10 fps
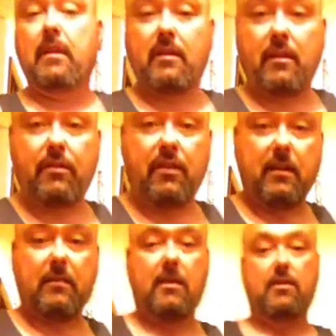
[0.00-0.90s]
Another thing
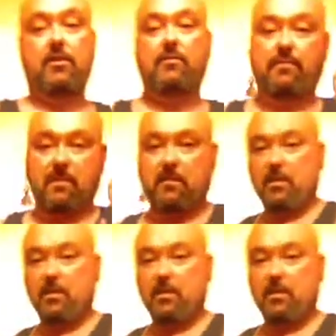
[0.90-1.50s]
I'm going to do, I'll be